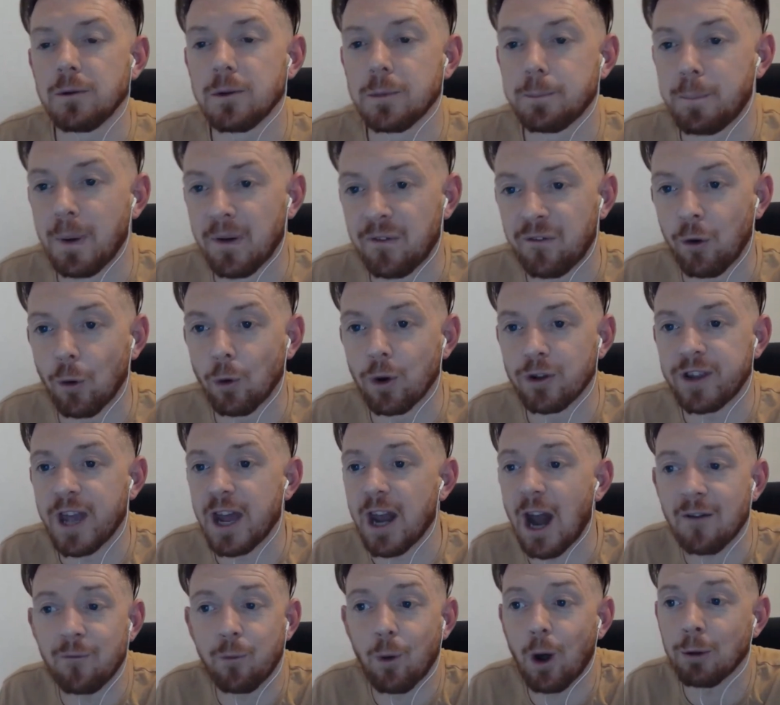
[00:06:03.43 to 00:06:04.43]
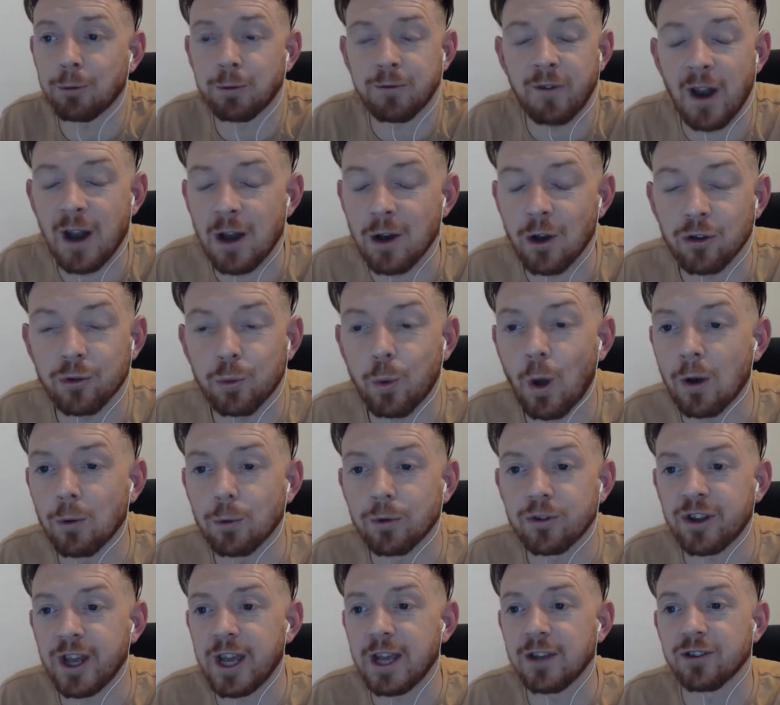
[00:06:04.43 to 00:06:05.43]
Before the 10. Otherwise, we've only lost 1 all
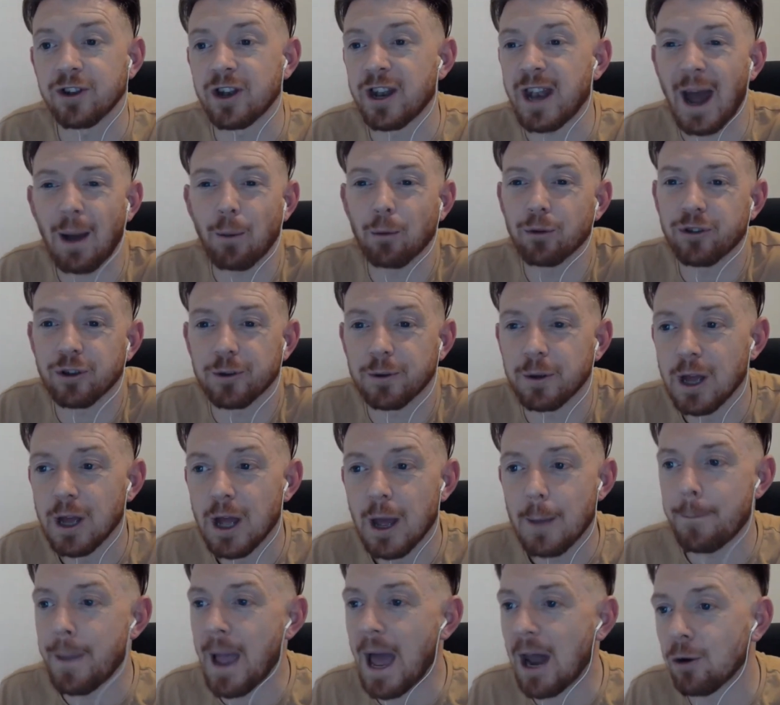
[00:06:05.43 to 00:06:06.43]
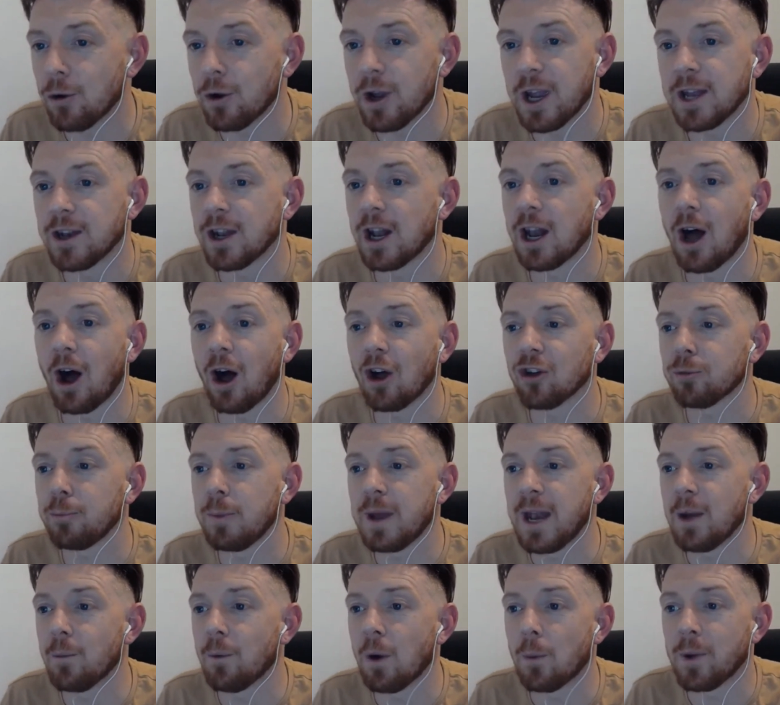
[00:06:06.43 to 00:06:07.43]
season. That was a penalty in the last
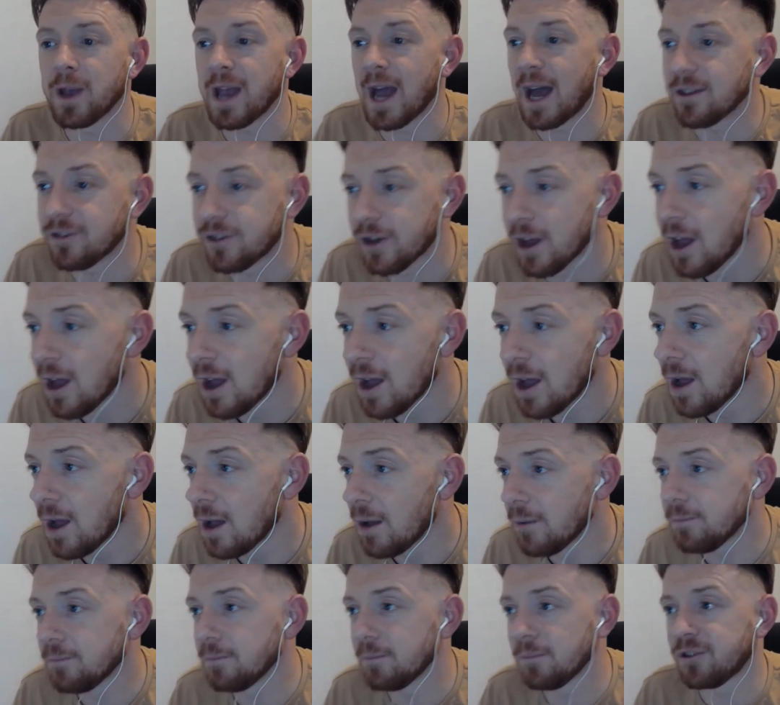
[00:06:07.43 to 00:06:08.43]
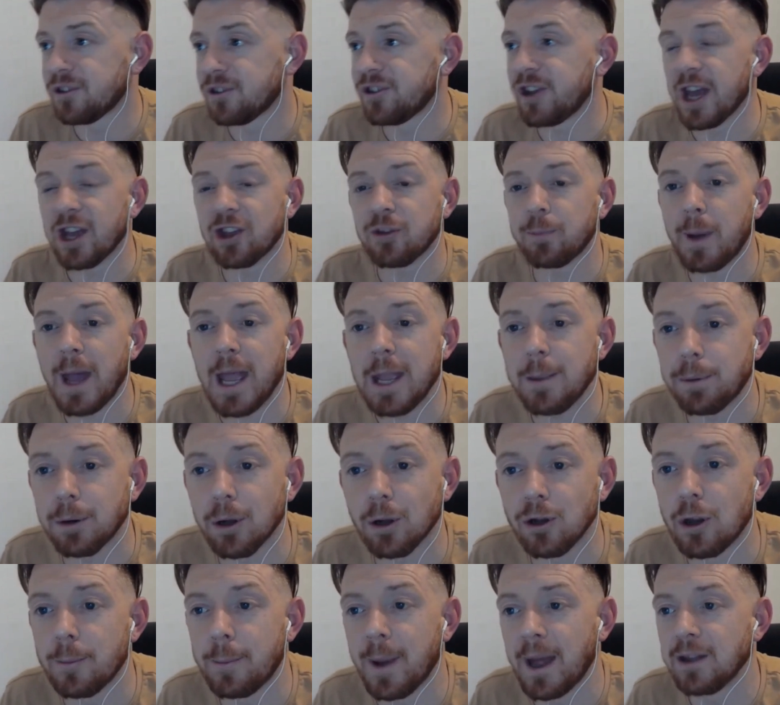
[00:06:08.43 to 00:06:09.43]
minute when we had 6 people
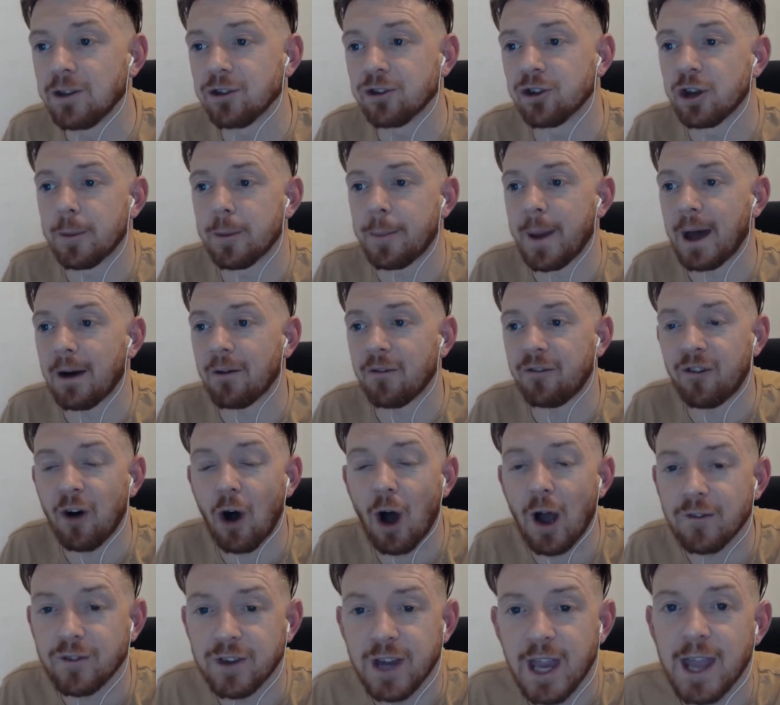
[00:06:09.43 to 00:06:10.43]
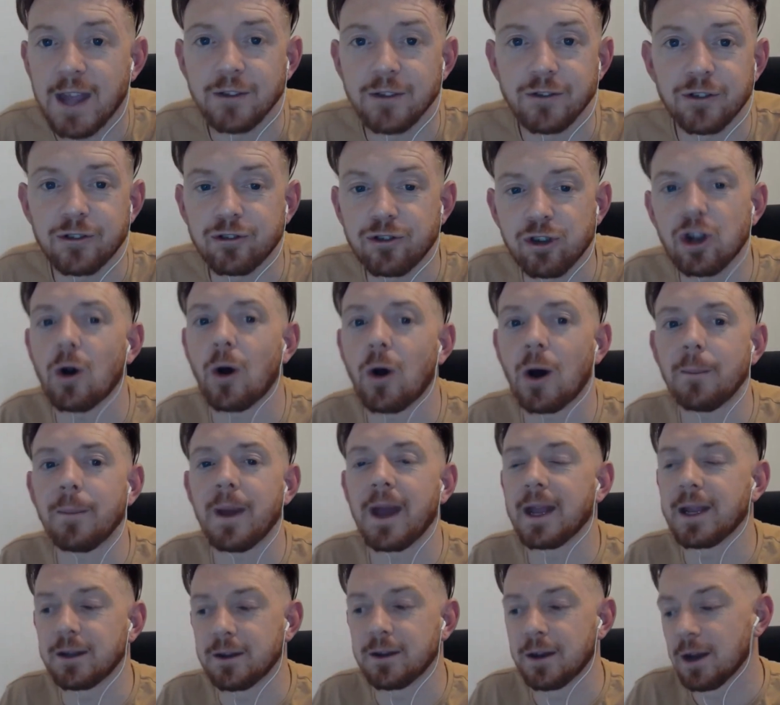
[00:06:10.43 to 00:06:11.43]
on the bench and about 5 kids. Do you know what I
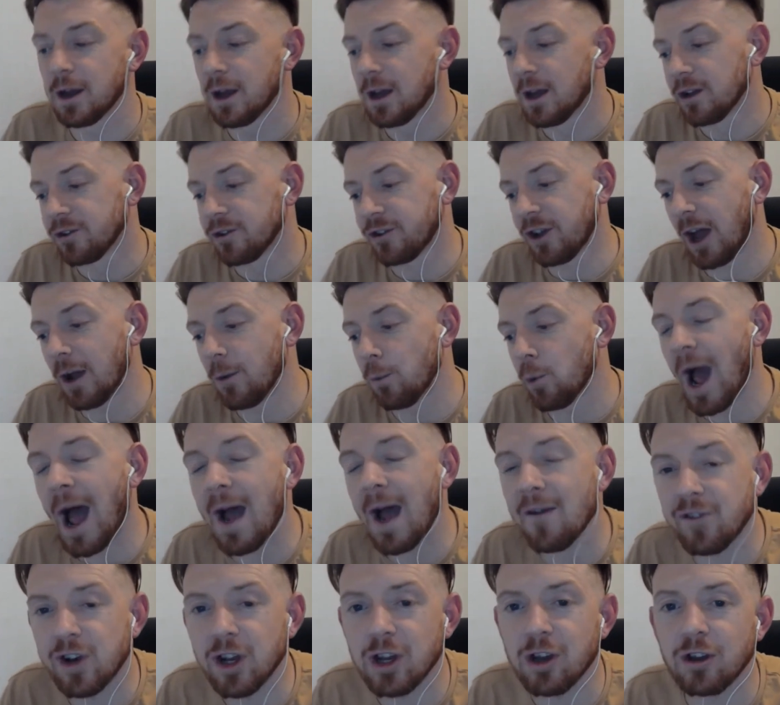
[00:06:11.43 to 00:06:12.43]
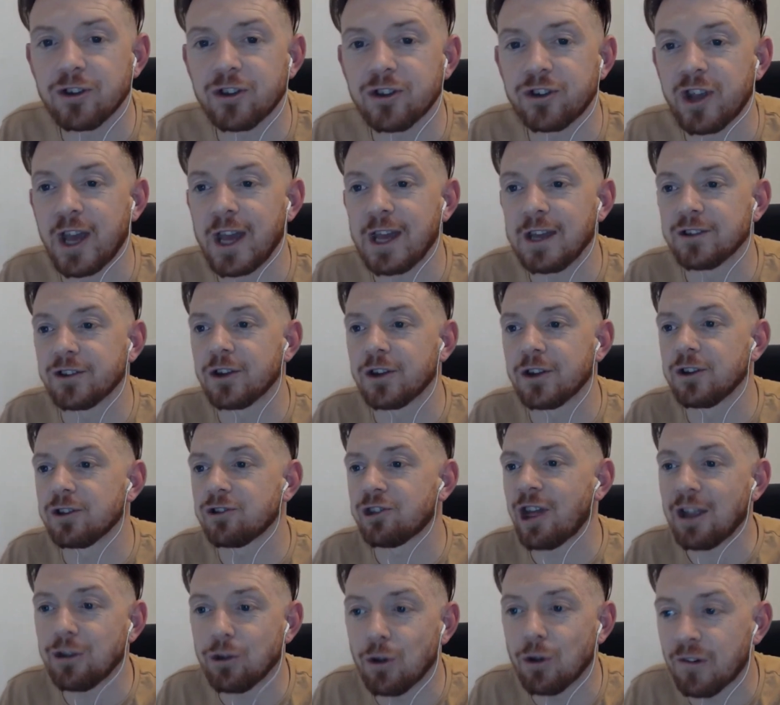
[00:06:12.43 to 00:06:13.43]
mean? So we're having a good season.
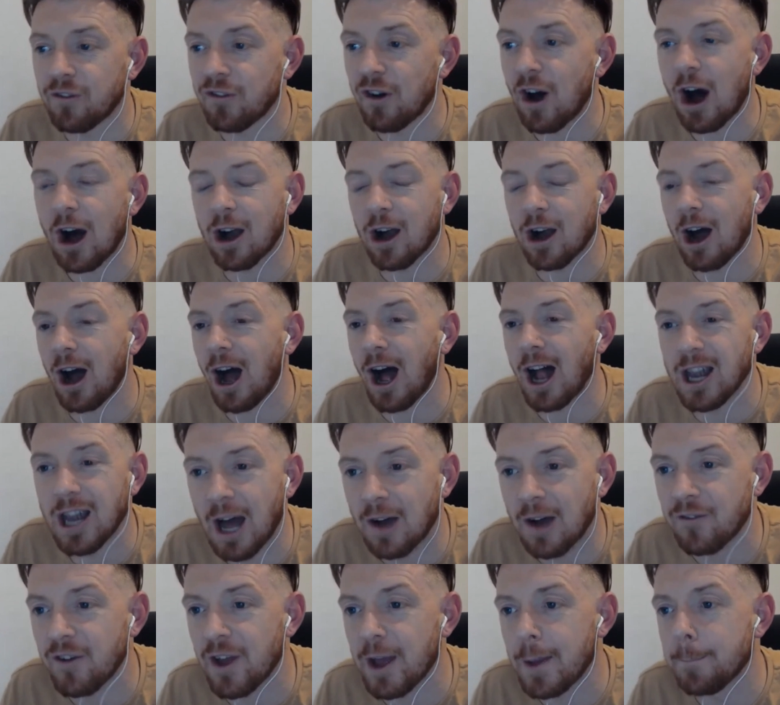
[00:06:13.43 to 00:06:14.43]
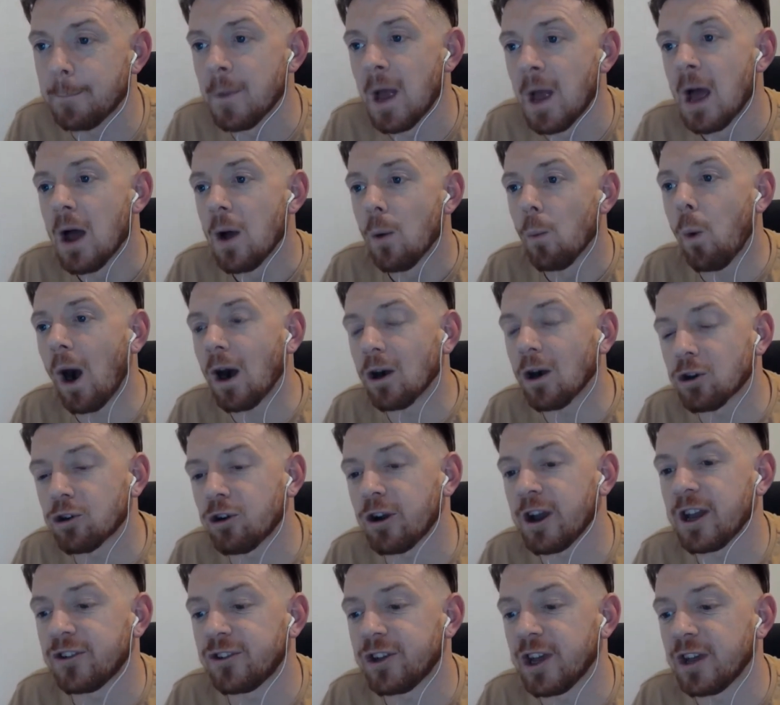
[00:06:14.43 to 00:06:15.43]
Daniel Farker, I love him. One
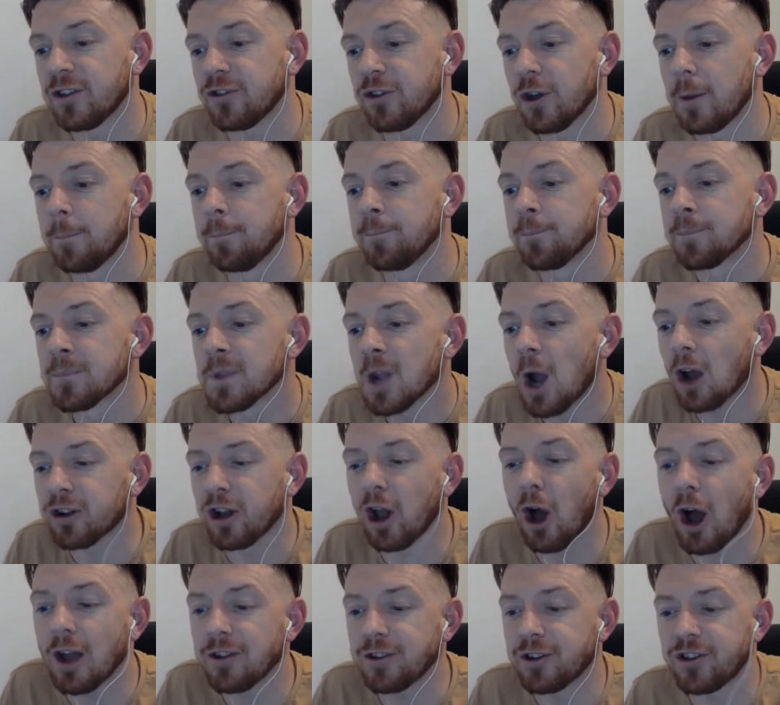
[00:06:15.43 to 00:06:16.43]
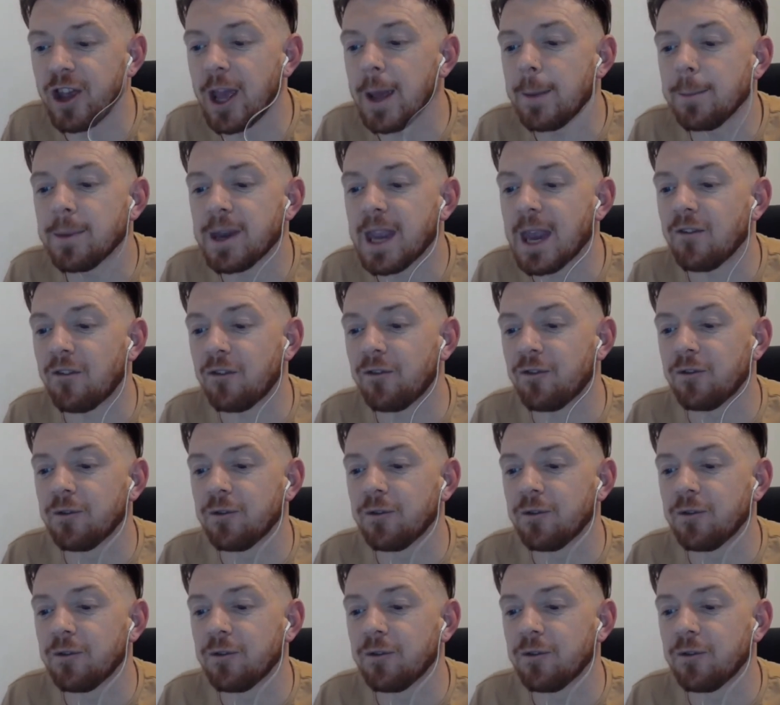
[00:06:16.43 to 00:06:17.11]
criticism: I'd like to see him get